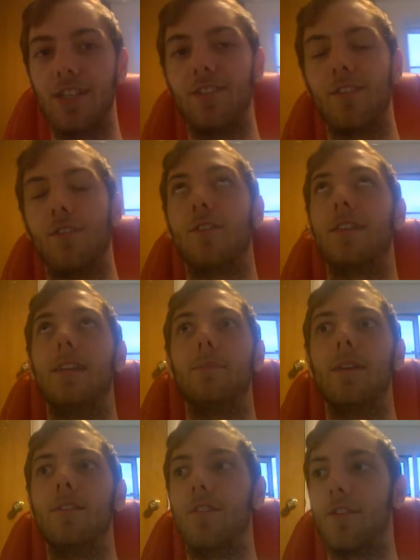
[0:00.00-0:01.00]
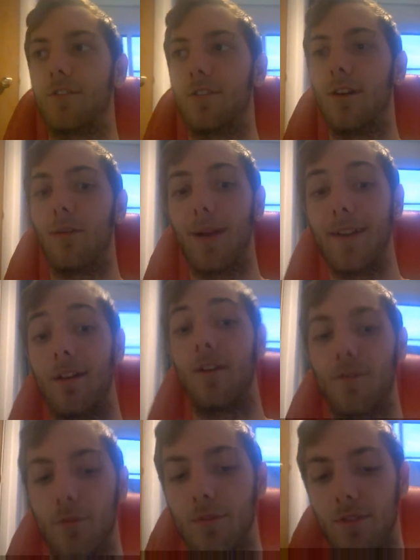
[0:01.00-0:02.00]
isn't on the EP version that I made
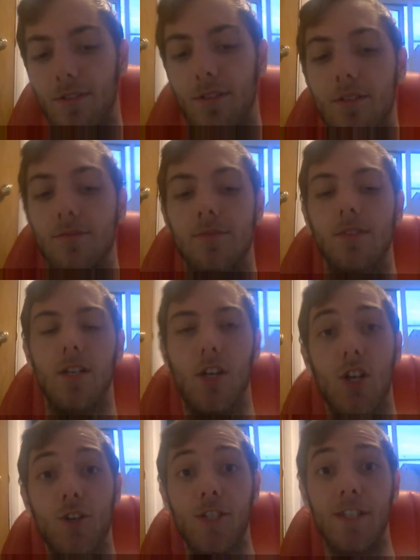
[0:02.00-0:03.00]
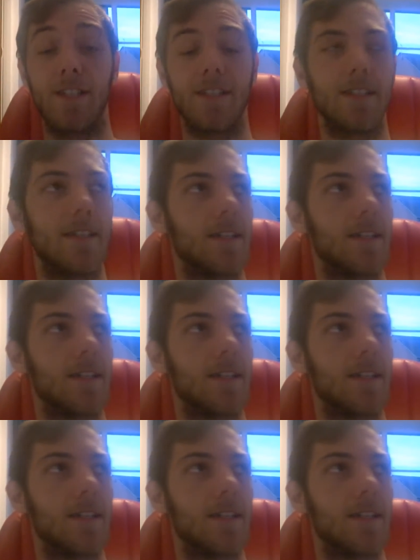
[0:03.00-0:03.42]
afterwards, so shit.